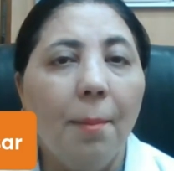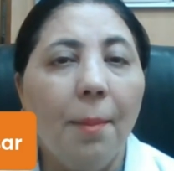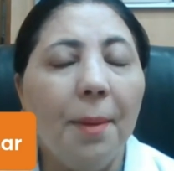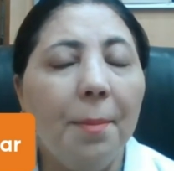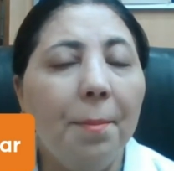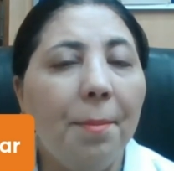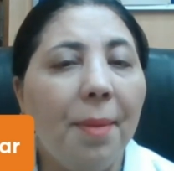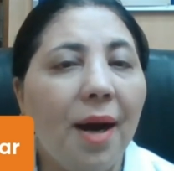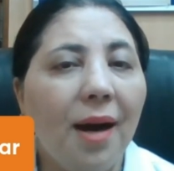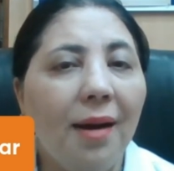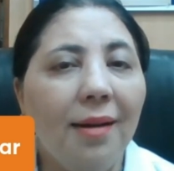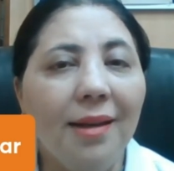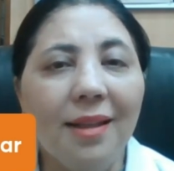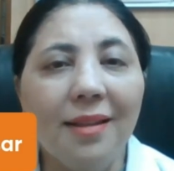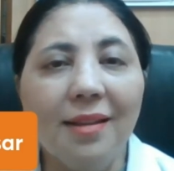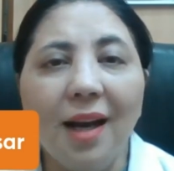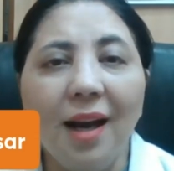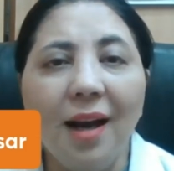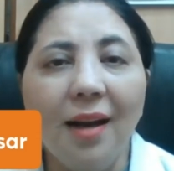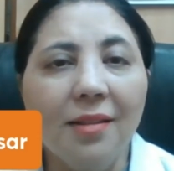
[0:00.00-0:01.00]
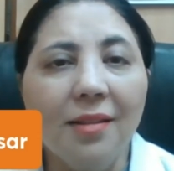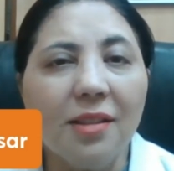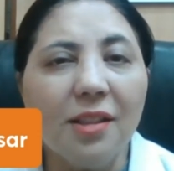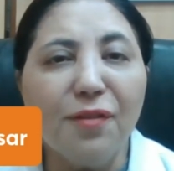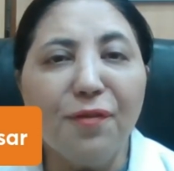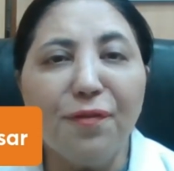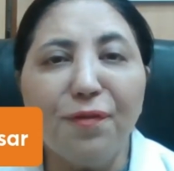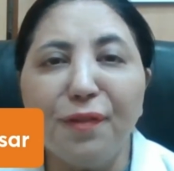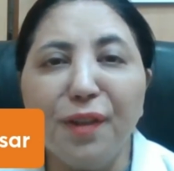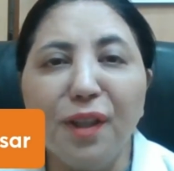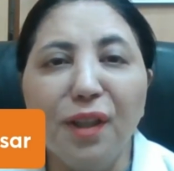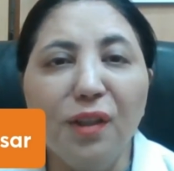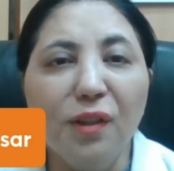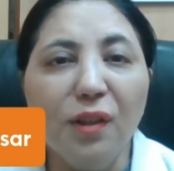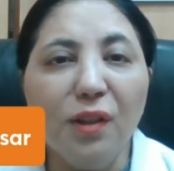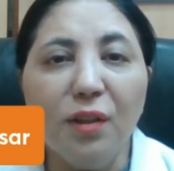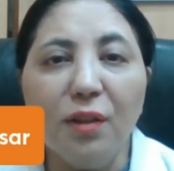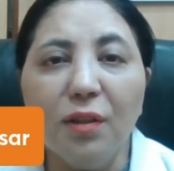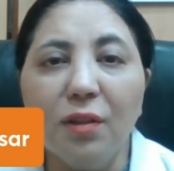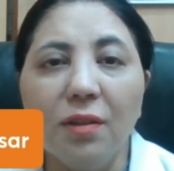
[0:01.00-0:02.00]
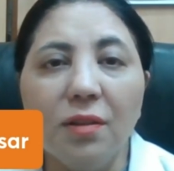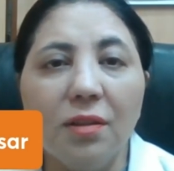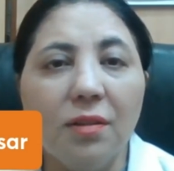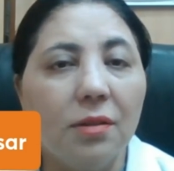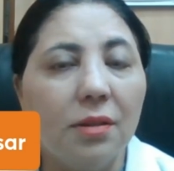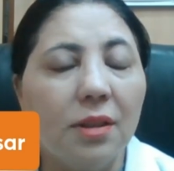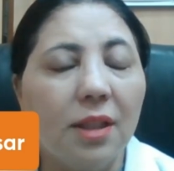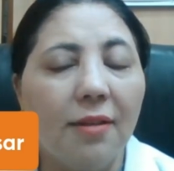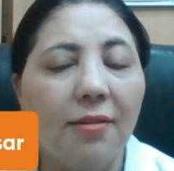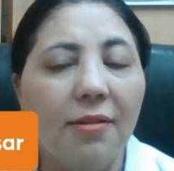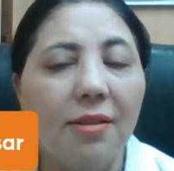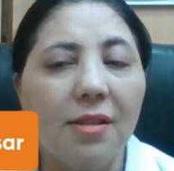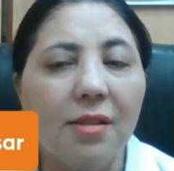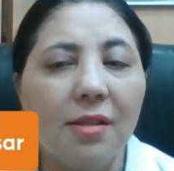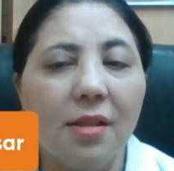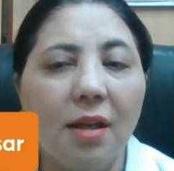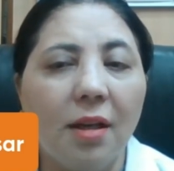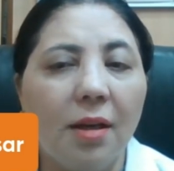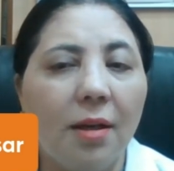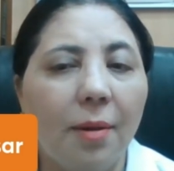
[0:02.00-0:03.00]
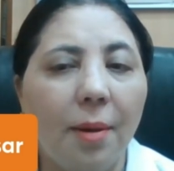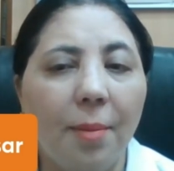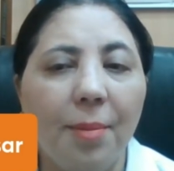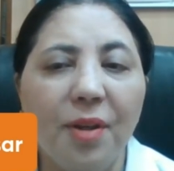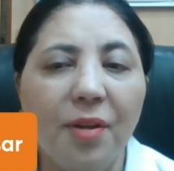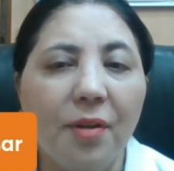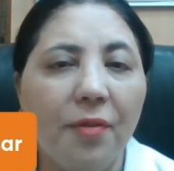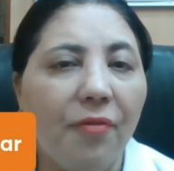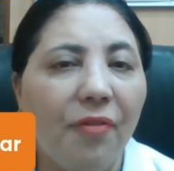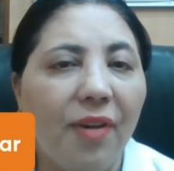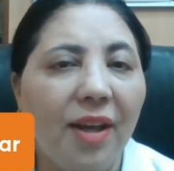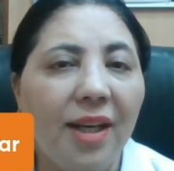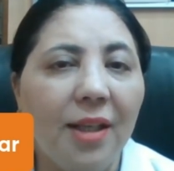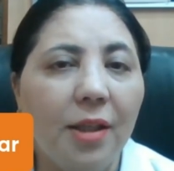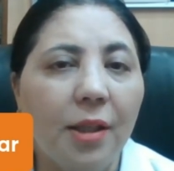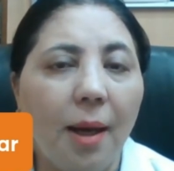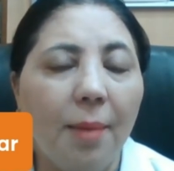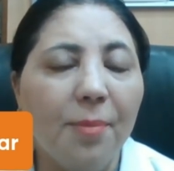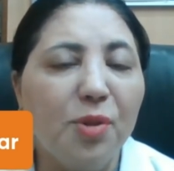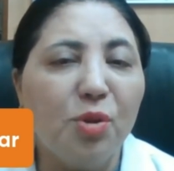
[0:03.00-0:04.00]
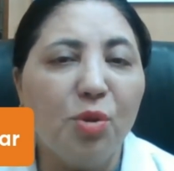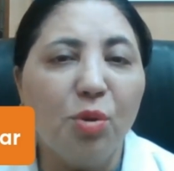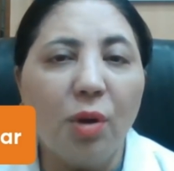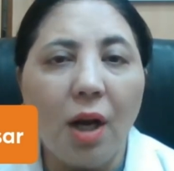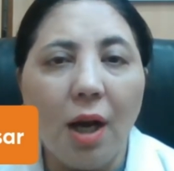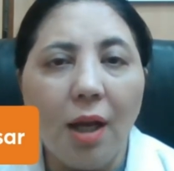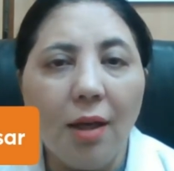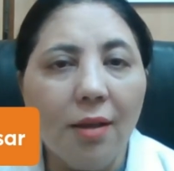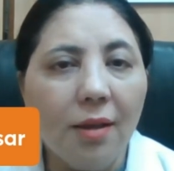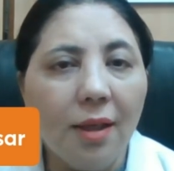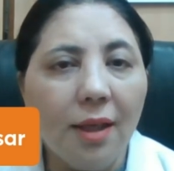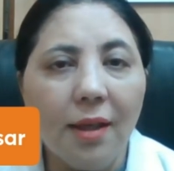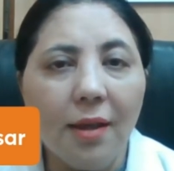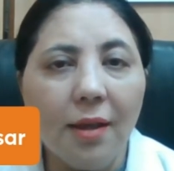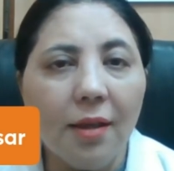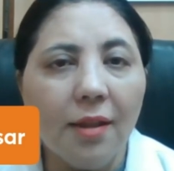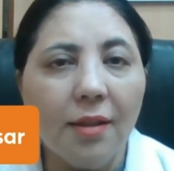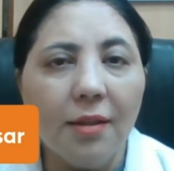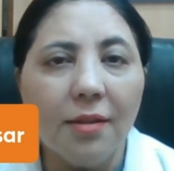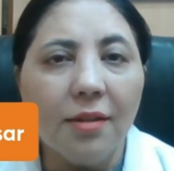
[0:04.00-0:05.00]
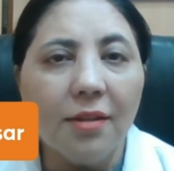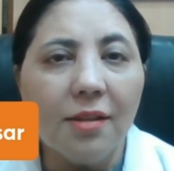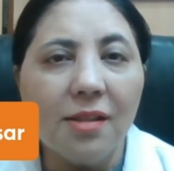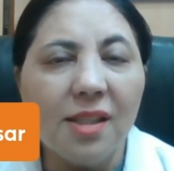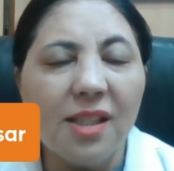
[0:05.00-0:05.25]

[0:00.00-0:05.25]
But barring that, if there is I mean, when it comes to coloring, the